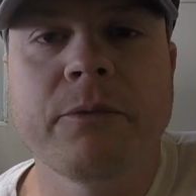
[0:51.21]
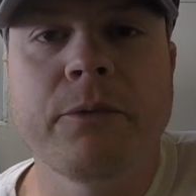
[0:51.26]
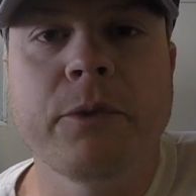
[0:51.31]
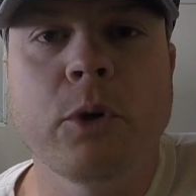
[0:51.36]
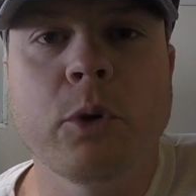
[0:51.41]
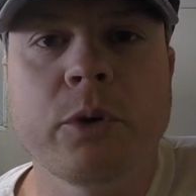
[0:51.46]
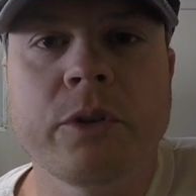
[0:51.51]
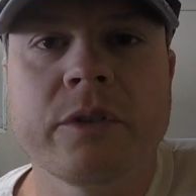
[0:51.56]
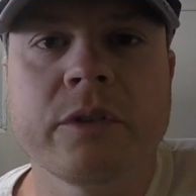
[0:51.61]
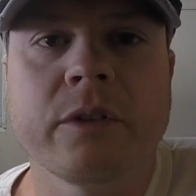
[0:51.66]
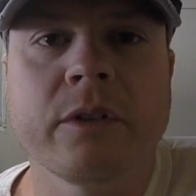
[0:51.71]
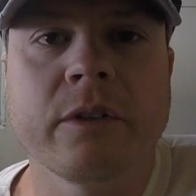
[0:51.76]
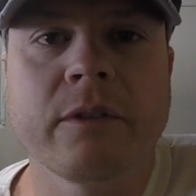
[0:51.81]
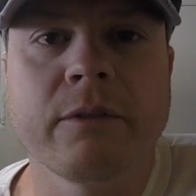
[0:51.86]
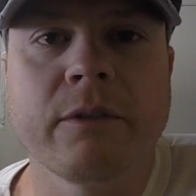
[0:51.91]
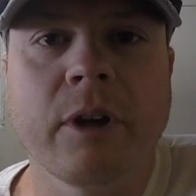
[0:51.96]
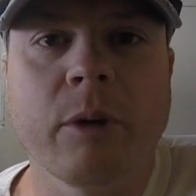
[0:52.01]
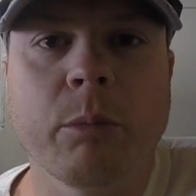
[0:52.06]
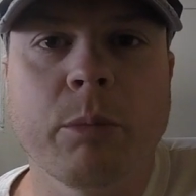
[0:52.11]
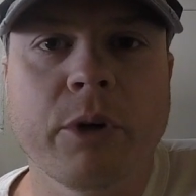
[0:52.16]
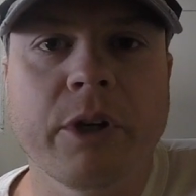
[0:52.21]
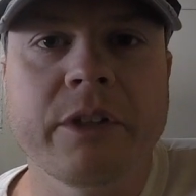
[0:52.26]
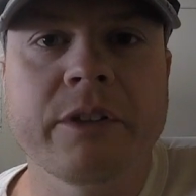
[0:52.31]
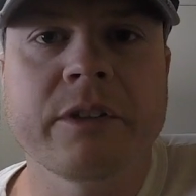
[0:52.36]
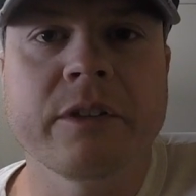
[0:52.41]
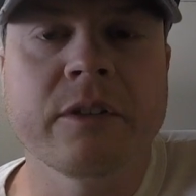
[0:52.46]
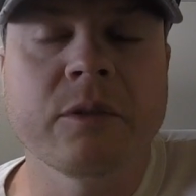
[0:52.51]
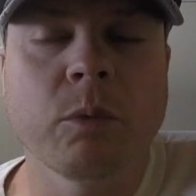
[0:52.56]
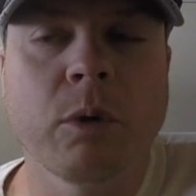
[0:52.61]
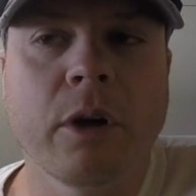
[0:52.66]
folks on
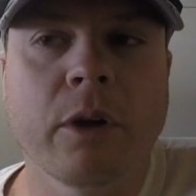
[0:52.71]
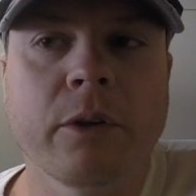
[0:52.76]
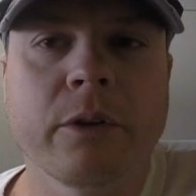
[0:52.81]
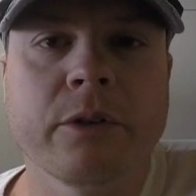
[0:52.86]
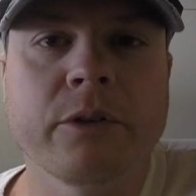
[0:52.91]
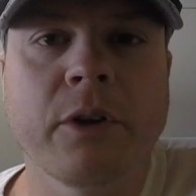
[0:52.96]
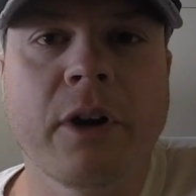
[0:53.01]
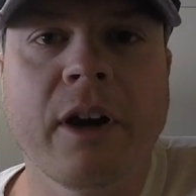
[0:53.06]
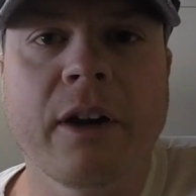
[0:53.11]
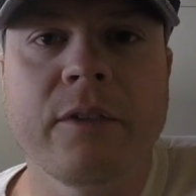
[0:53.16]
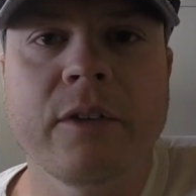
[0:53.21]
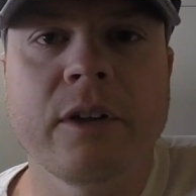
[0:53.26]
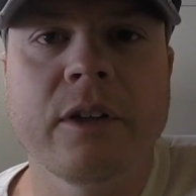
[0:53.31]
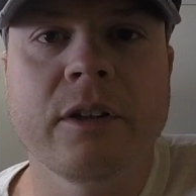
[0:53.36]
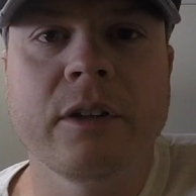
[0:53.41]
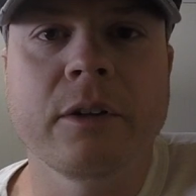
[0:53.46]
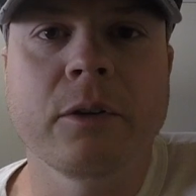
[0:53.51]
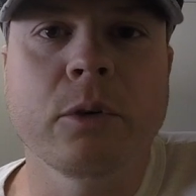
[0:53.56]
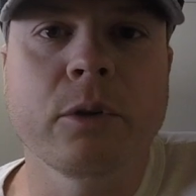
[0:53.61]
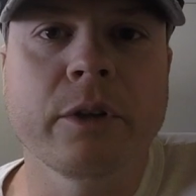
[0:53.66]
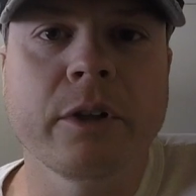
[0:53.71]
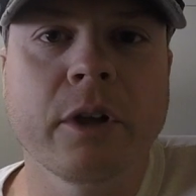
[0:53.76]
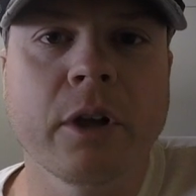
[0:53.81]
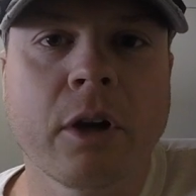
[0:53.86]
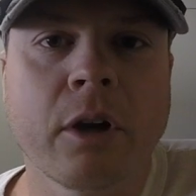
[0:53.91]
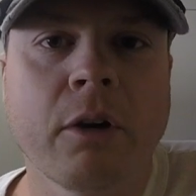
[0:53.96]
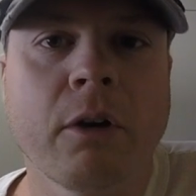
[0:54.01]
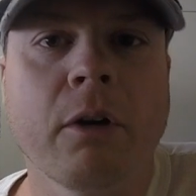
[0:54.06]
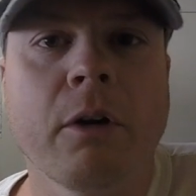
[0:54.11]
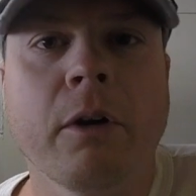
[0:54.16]
vibrations while they're driving that only
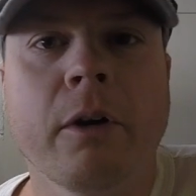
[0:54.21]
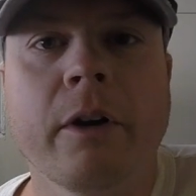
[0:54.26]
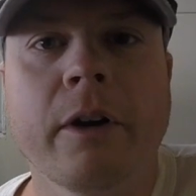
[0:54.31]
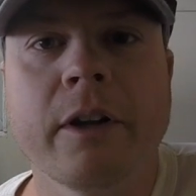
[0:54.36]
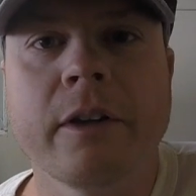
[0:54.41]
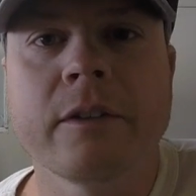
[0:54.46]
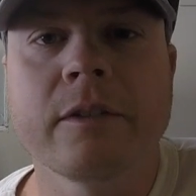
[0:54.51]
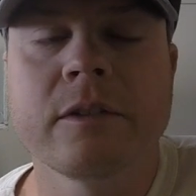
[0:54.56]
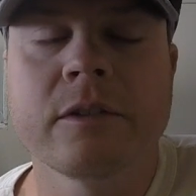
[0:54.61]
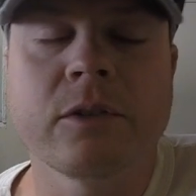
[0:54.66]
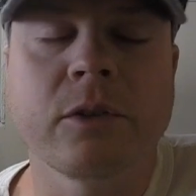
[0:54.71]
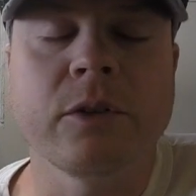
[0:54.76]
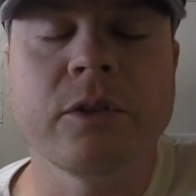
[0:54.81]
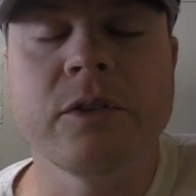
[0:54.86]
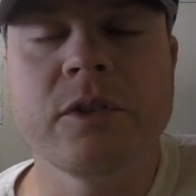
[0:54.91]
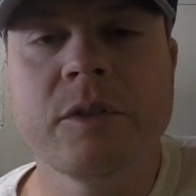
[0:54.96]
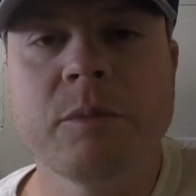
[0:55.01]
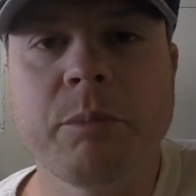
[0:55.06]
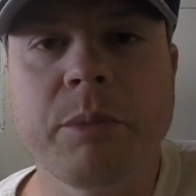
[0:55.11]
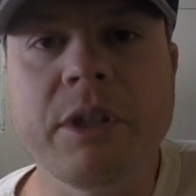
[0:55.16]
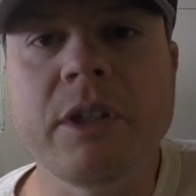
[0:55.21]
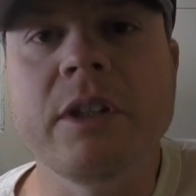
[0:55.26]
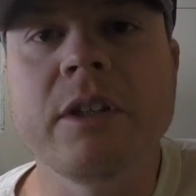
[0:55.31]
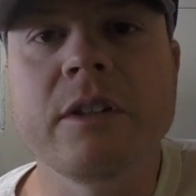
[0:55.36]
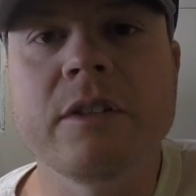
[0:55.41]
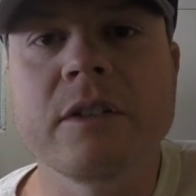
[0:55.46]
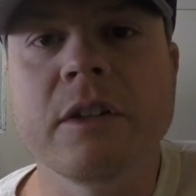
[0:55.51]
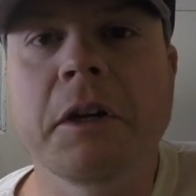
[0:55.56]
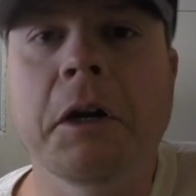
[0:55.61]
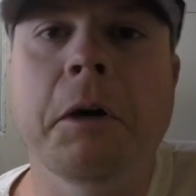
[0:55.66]
occur at certain
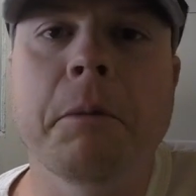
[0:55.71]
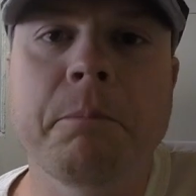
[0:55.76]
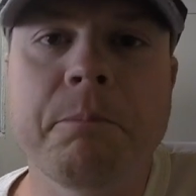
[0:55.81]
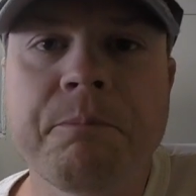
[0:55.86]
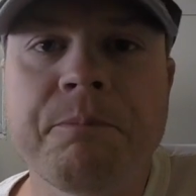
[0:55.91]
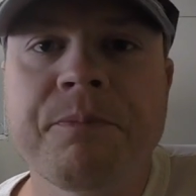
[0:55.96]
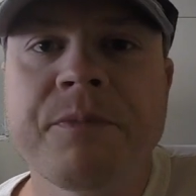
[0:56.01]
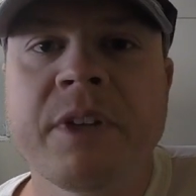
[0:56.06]
speeds and up.